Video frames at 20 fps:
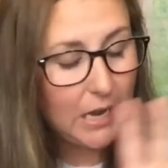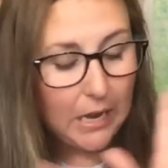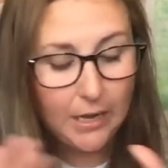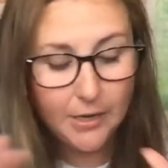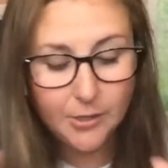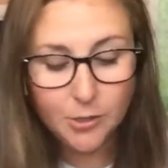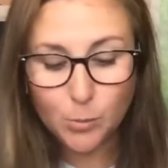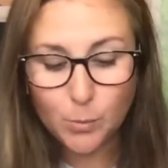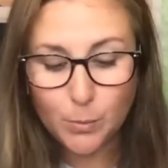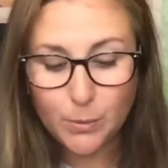
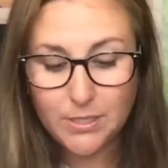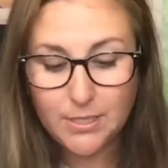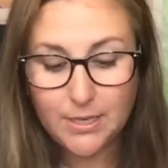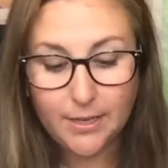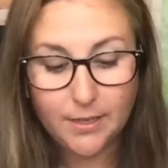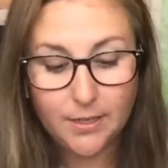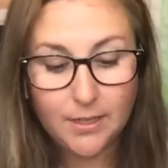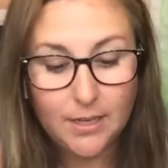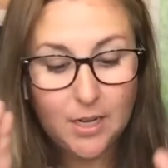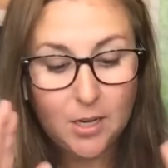
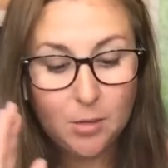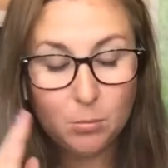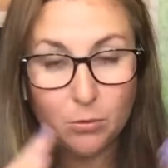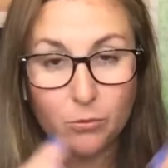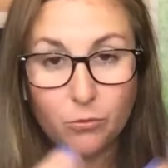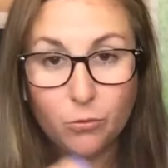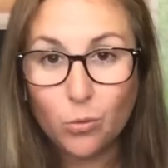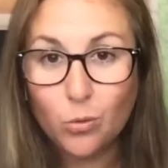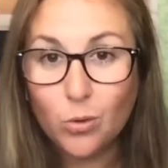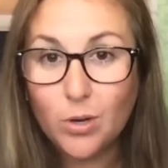100%.
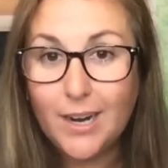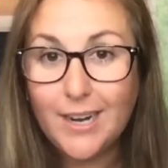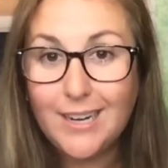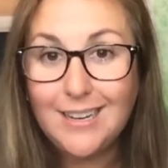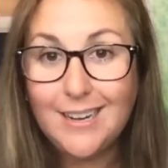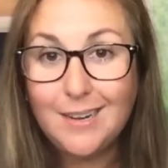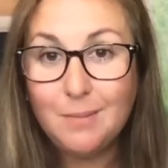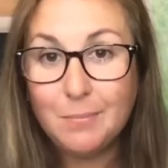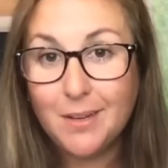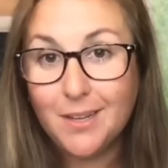Before I
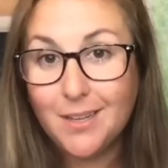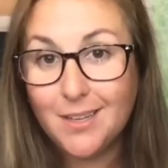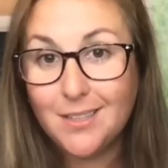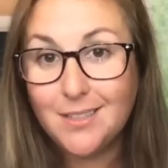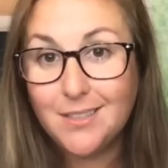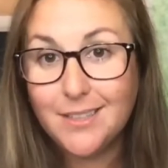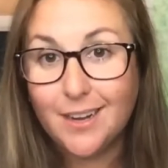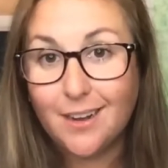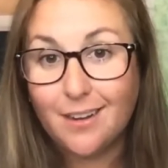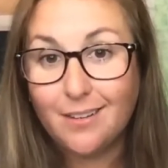lay my
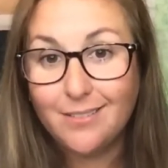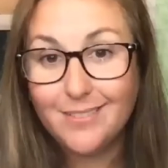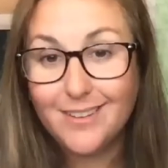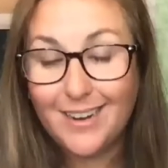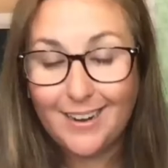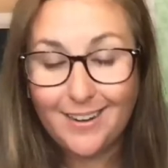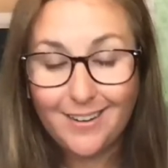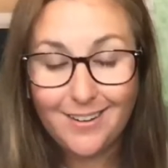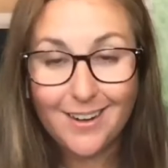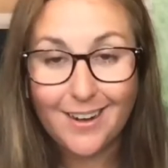head down
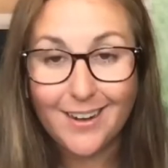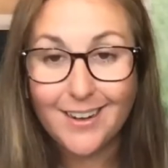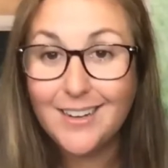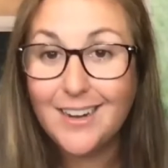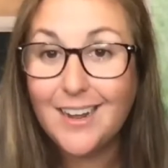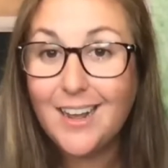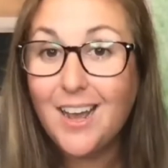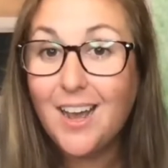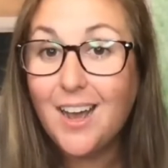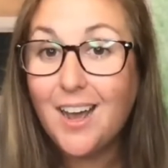at night,
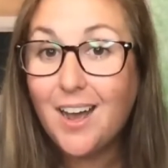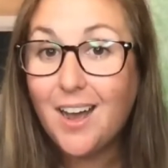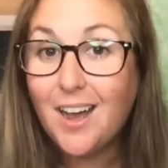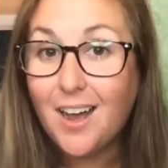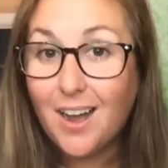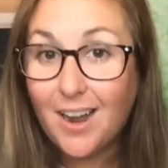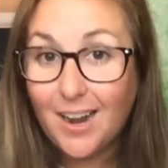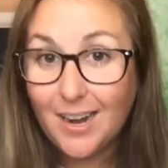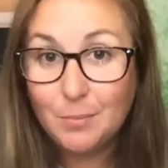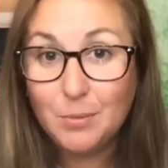
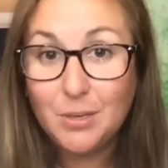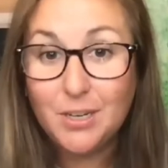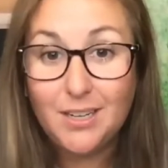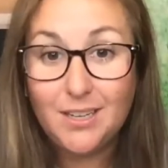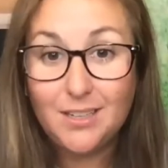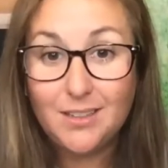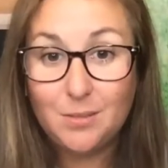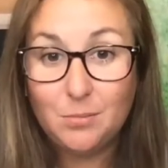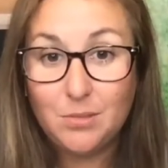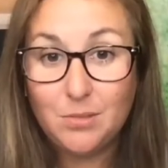I'm gonna
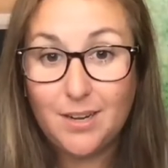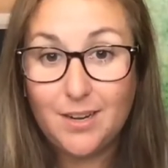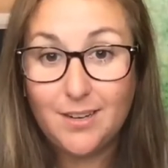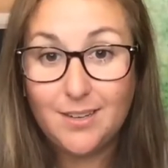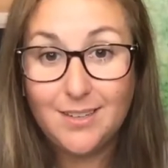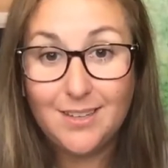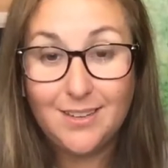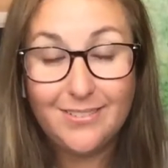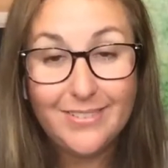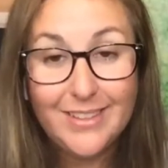get them
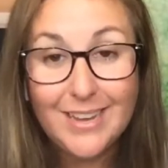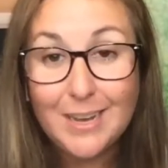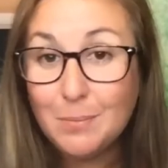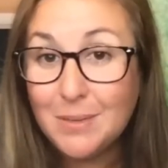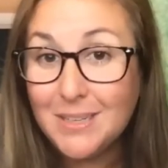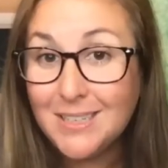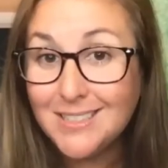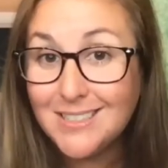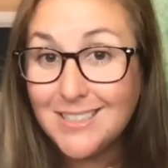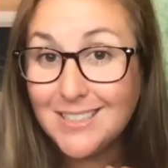done. If that
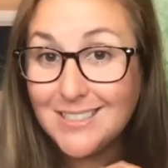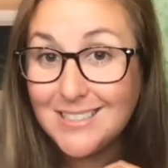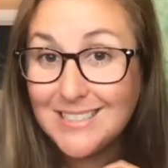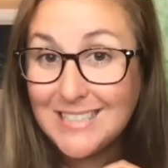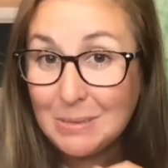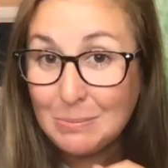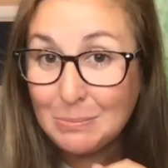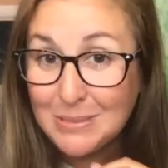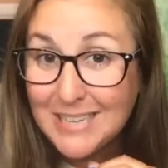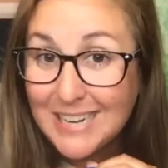means that
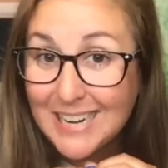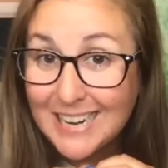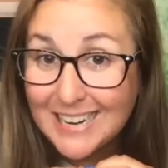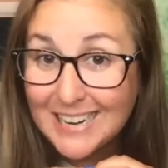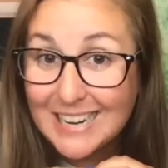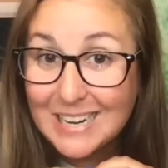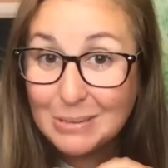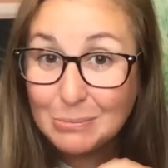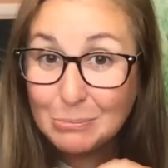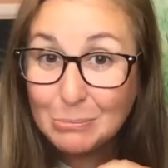
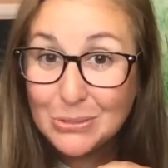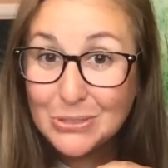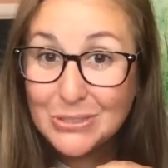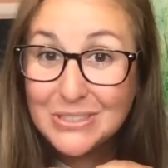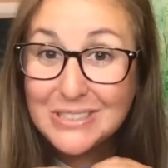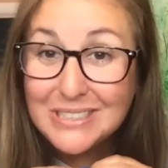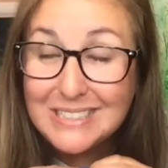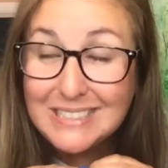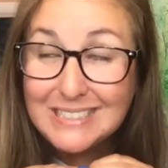sometimes